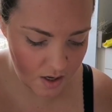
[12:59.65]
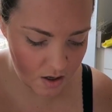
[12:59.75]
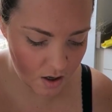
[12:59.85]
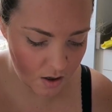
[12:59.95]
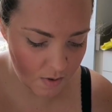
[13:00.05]
be
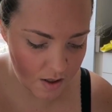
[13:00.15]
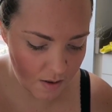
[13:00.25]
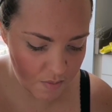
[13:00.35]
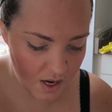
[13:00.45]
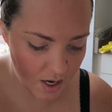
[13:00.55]
good with
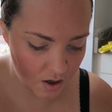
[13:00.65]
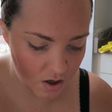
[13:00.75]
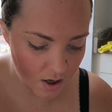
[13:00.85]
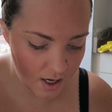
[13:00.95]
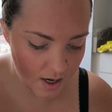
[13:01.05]
it being
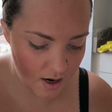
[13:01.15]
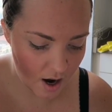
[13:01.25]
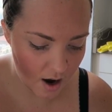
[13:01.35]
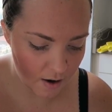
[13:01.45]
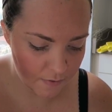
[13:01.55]
good
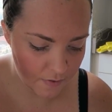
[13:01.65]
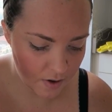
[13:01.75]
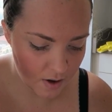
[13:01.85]
enough.